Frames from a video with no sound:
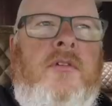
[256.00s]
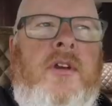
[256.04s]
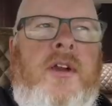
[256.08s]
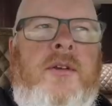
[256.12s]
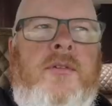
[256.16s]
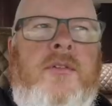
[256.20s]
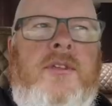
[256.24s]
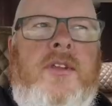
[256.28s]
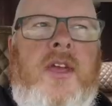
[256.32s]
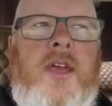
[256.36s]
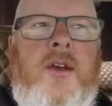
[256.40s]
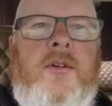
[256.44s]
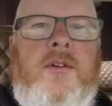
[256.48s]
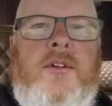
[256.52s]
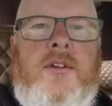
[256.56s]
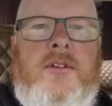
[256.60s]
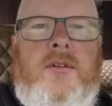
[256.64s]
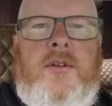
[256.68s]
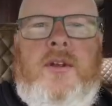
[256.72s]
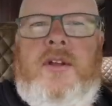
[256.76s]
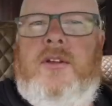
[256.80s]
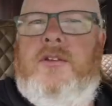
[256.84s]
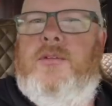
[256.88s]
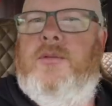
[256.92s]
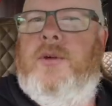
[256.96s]
around town
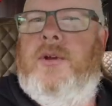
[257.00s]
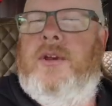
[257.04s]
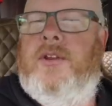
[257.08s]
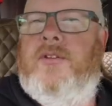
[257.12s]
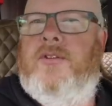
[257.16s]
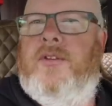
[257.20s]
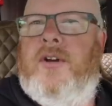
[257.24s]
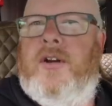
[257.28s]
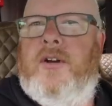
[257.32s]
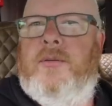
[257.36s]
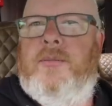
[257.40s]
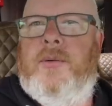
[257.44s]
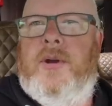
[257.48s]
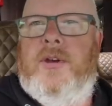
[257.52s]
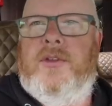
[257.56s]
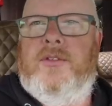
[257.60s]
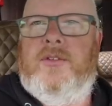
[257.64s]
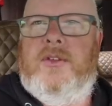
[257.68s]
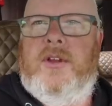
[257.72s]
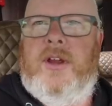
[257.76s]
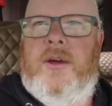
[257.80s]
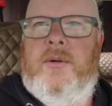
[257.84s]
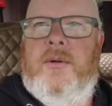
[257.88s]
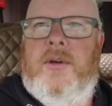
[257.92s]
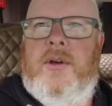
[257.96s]
it's like 25
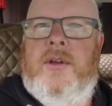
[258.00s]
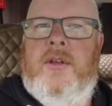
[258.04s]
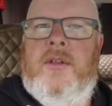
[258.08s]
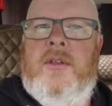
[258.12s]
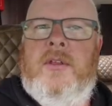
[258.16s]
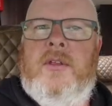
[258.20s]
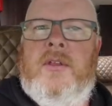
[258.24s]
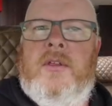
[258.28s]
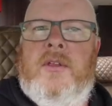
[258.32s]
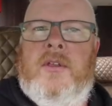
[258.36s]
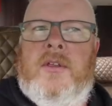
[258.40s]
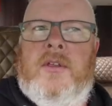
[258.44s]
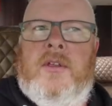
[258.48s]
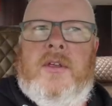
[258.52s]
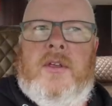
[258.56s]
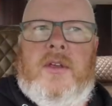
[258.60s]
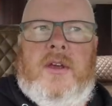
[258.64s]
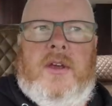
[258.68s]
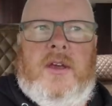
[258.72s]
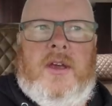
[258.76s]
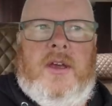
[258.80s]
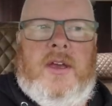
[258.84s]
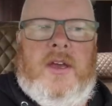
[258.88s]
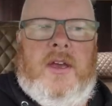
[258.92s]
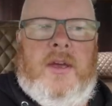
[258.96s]
miles an hour.
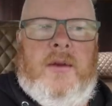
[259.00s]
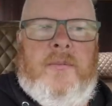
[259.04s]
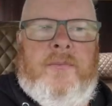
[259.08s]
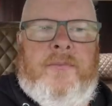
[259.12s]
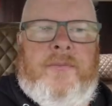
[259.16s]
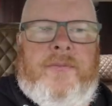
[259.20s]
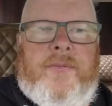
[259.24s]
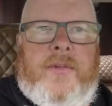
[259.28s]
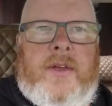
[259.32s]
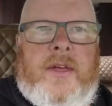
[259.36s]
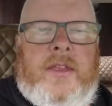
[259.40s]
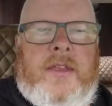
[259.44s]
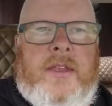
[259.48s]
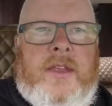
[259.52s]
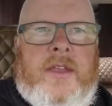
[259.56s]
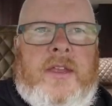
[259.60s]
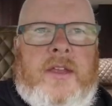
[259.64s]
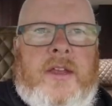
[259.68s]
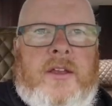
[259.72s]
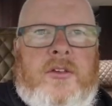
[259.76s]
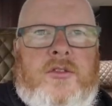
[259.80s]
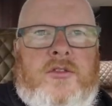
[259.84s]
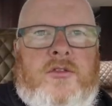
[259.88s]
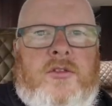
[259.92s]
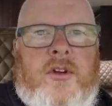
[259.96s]
And then
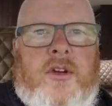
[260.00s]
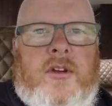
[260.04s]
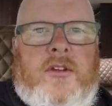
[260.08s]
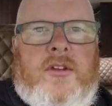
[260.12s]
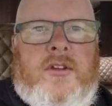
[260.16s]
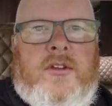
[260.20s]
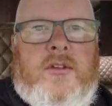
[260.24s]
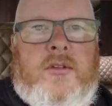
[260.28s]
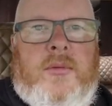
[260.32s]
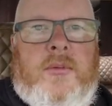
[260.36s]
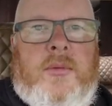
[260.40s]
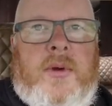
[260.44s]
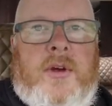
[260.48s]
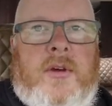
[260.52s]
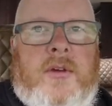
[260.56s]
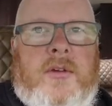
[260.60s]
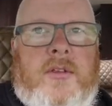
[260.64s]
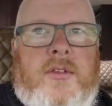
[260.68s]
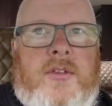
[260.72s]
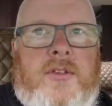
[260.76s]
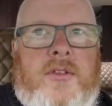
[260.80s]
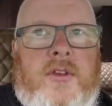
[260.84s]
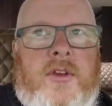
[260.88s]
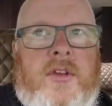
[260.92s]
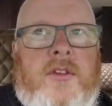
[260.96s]
that stretches to
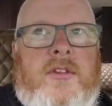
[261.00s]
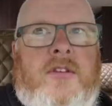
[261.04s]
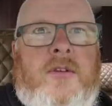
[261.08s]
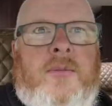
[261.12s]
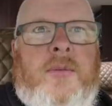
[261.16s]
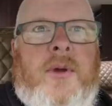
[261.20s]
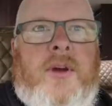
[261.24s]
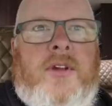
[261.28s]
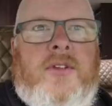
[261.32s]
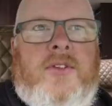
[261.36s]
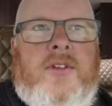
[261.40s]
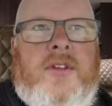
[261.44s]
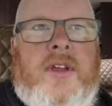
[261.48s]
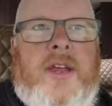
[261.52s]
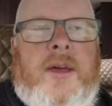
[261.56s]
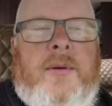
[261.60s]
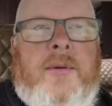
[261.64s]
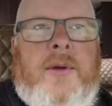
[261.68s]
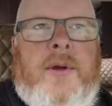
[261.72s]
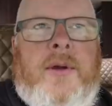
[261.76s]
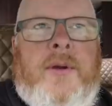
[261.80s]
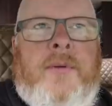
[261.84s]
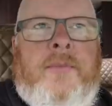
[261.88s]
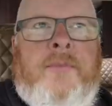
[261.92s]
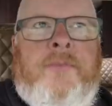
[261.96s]
about 30 miles an
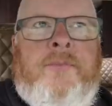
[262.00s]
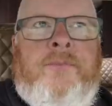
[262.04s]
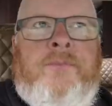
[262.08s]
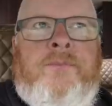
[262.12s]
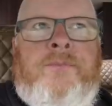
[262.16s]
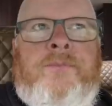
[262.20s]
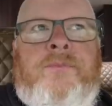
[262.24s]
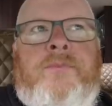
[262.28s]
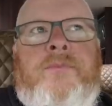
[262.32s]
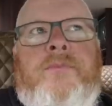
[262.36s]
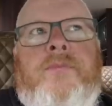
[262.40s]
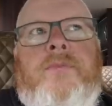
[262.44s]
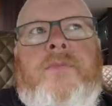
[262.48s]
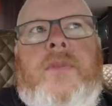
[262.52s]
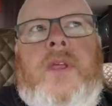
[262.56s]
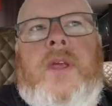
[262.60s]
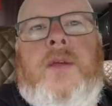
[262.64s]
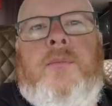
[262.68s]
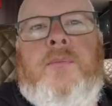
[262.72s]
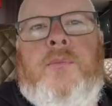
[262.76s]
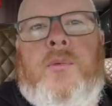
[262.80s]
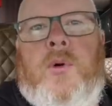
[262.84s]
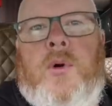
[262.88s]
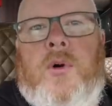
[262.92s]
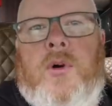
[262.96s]
hour
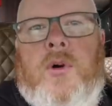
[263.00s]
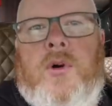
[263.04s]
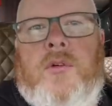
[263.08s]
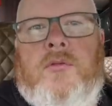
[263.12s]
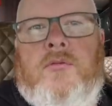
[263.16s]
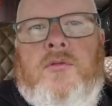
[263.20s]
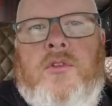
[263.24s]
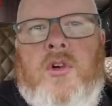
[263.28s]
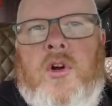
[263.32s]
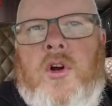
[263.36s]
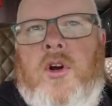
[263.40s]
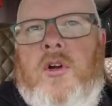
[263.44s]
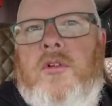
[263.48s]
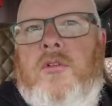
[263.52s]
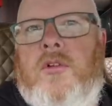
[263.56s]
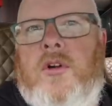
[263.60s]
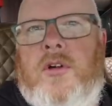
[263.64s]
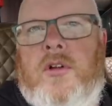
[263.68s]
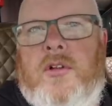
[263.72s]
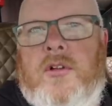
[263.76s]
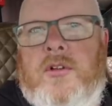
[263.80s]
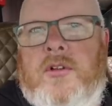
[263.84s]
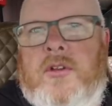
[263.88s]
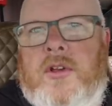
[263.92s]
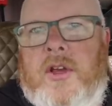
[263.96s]
in more
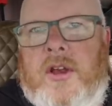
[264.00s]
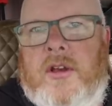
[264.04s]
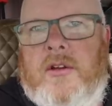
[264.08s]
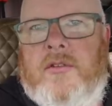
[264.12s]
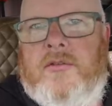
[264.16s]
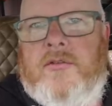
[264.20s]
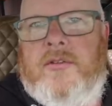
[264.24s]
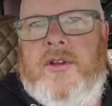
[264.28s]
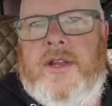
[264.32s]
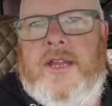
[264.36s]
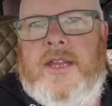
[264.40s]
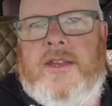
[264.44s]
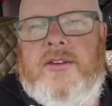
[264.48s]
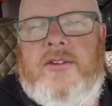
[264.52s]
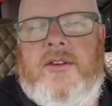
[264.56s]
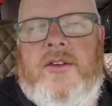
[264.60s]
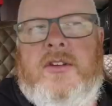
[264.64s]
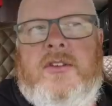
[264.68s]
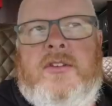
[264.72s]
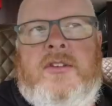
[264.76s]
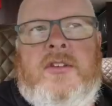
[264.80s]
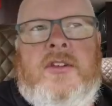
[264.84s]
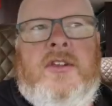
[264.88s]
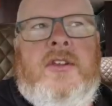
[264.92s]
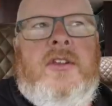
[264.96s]
rural kind of
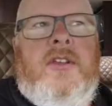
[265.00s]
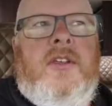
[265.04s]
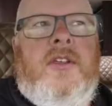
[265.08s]
villages,